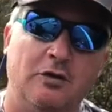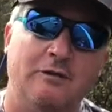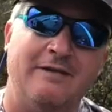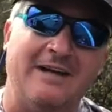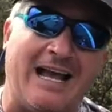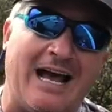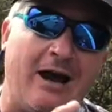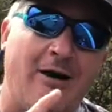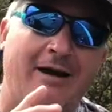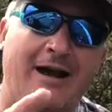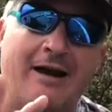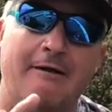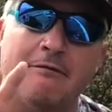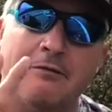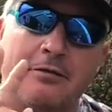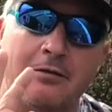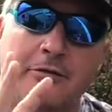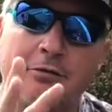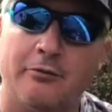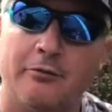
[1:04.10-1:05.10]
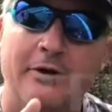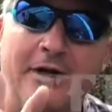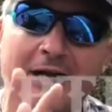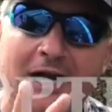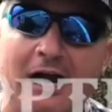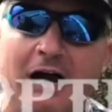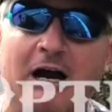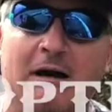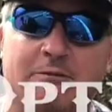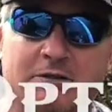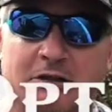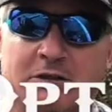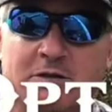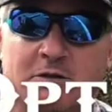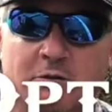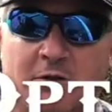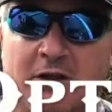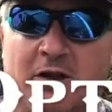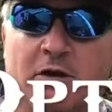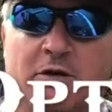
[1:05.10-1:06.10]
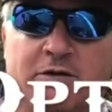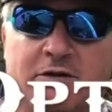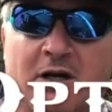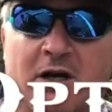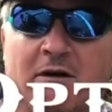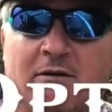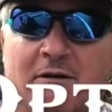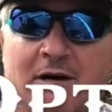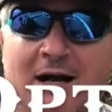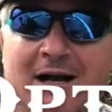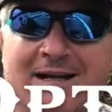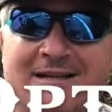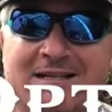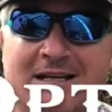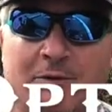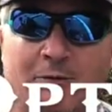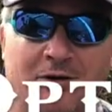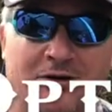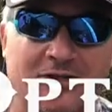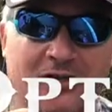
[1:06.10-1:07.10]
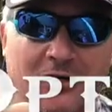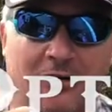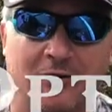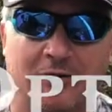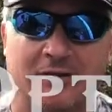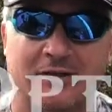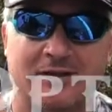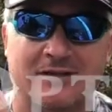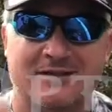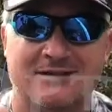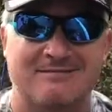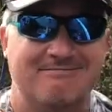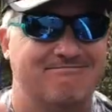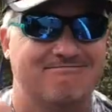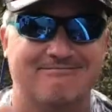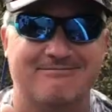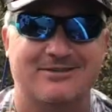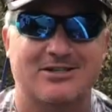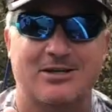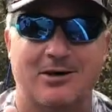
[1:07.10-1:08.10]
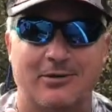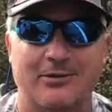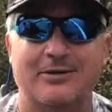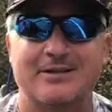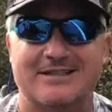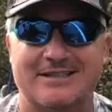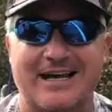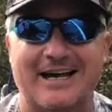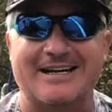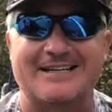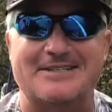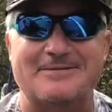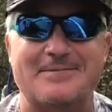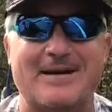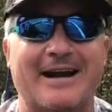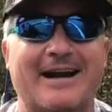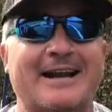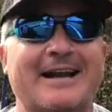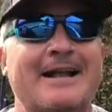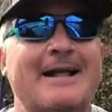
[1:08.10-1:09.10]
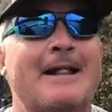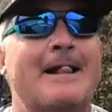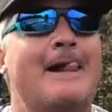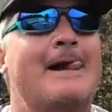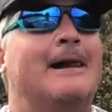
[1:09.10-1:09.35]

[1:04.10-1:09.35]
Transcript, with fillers: You now have three options with Ozark rods and we're totally, totally psyched about it.